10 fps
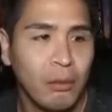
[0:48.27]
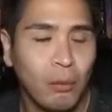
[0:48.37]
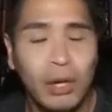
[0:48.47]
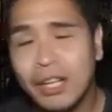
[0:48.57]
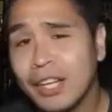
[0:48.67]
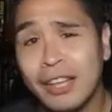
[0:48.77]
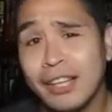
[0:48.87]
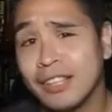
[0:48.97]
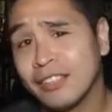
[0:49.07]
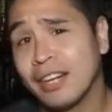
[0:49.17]
one of the
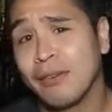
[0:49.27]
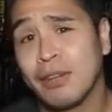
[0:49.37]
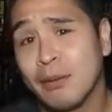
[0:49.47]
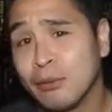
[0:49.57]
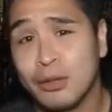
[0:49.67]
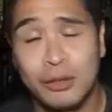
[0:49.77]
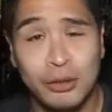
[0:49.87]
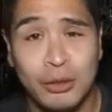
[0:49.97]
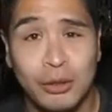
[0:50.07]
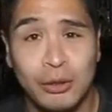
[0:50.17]
things that I've come
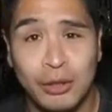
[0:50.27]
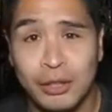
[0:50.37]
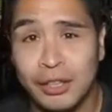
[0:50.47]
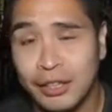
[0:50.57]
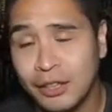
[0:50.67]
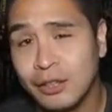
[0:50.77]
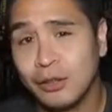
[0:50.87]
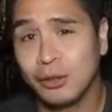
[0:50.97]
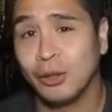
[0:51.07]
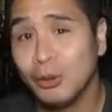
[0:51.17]
in
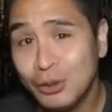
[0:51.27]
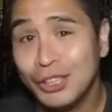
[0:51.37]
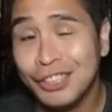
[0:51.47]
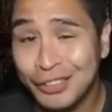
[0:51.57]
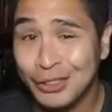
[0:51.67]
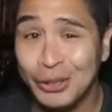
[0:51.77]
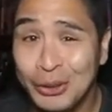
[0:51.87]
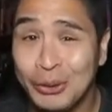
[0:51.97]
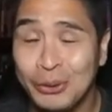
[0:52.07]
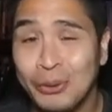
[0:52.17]
conclusion
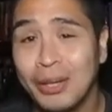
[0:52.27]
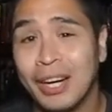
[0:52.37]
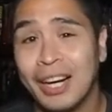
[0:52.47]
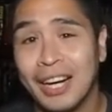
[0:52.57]
to